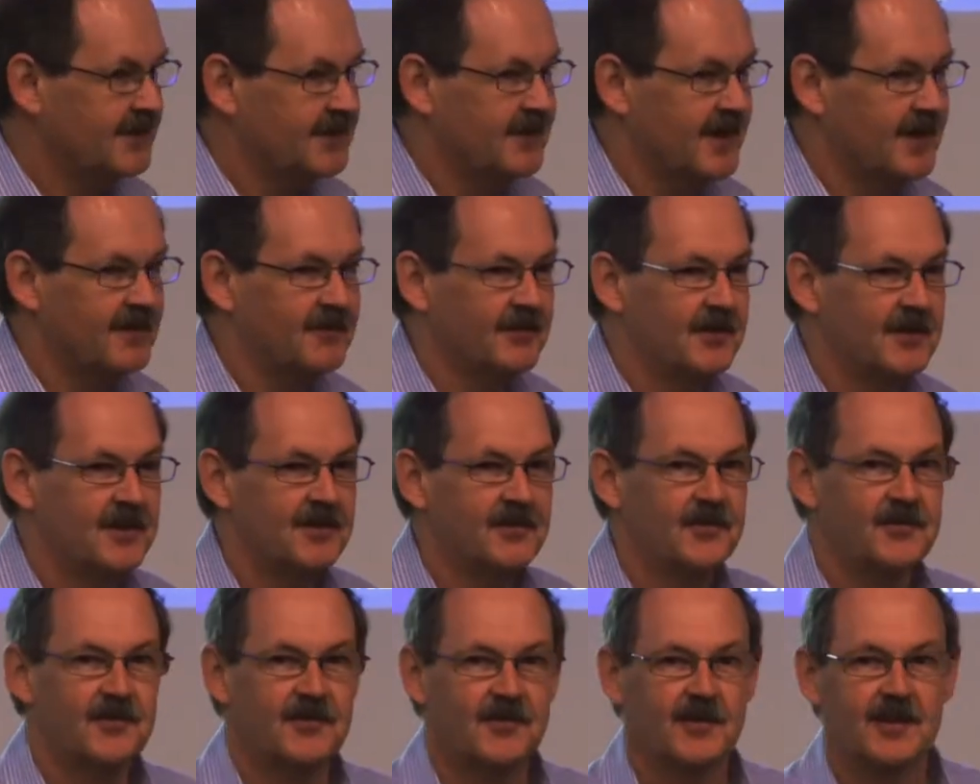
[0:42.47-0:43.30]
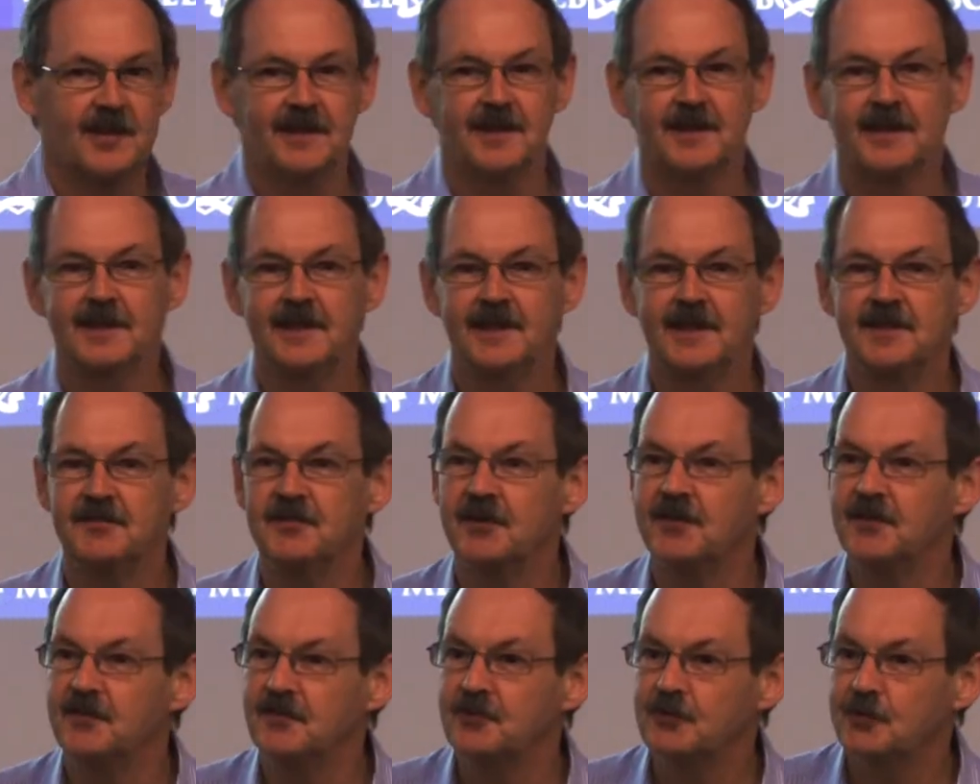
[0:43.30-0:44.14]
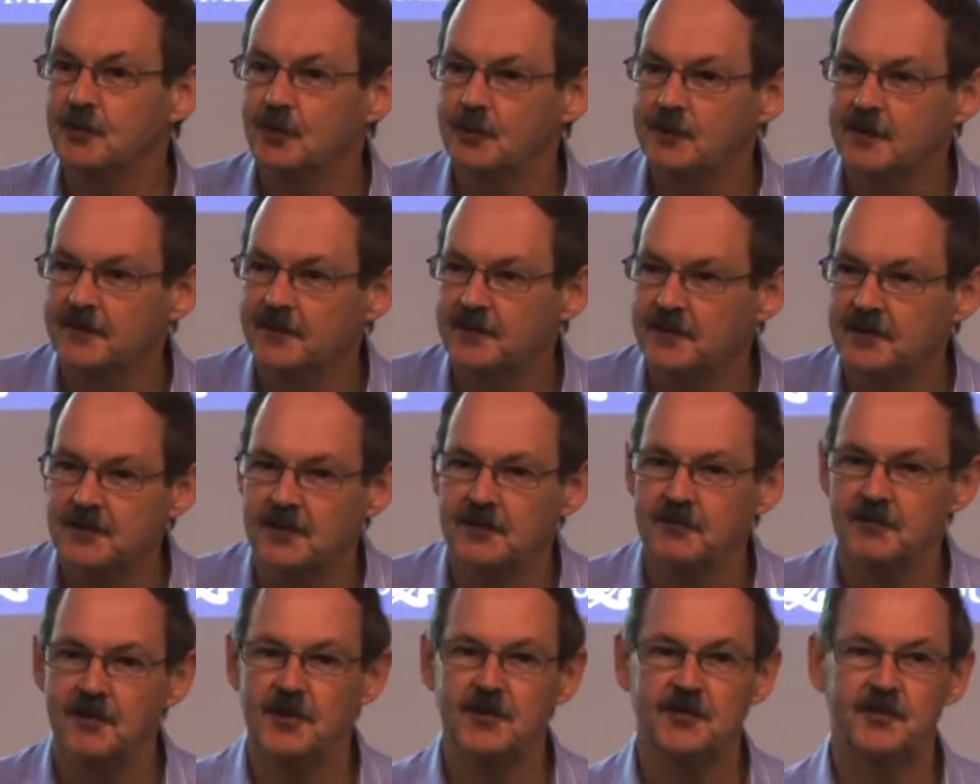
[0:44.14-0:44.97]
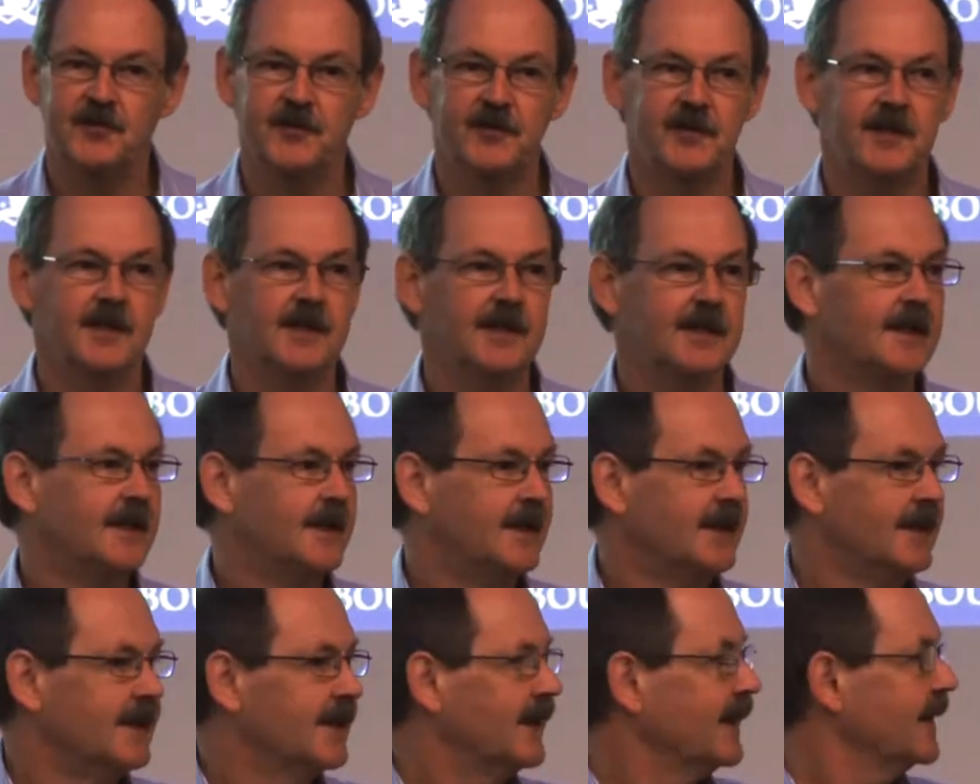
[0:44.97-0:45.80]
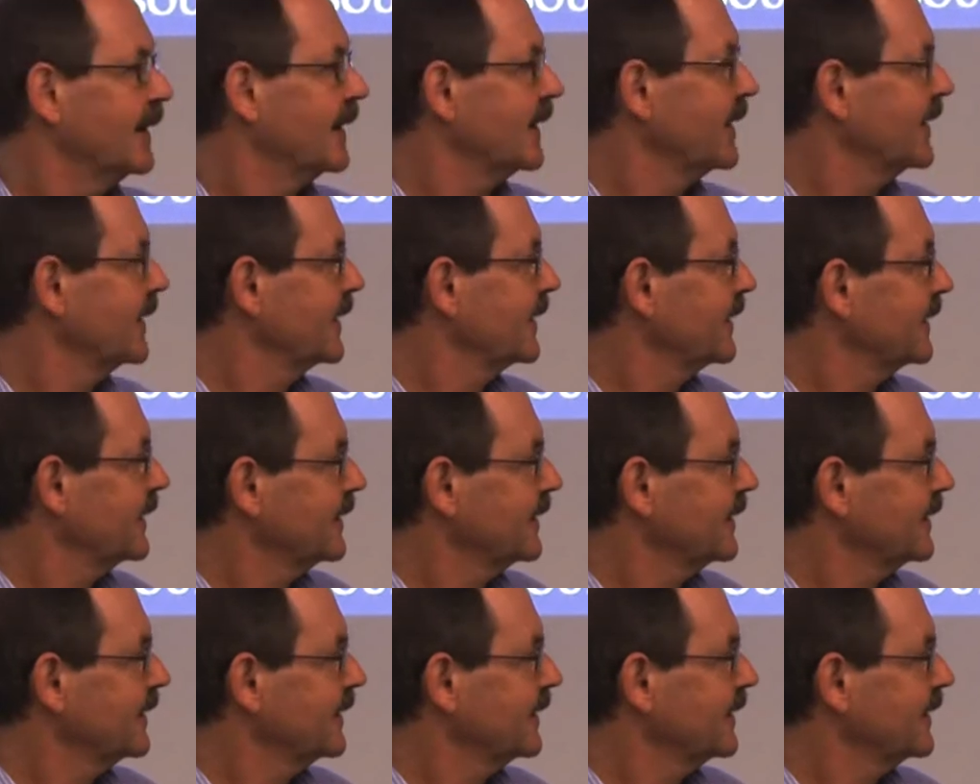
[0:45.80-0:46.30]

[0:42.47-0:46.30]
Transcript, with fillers: David is uh, leaving the school and the university uh,